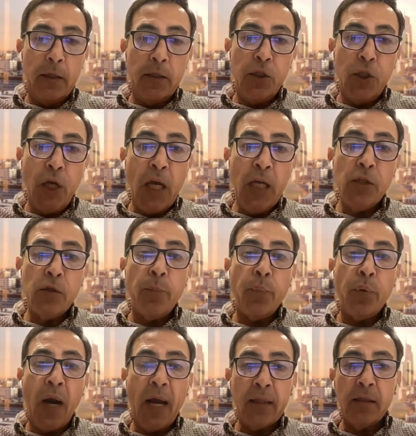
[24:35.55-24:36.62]
change the
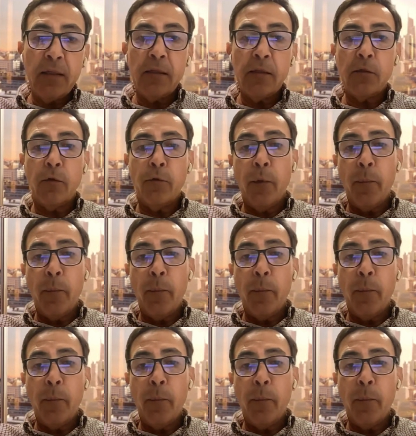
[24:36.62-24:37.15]
practices of the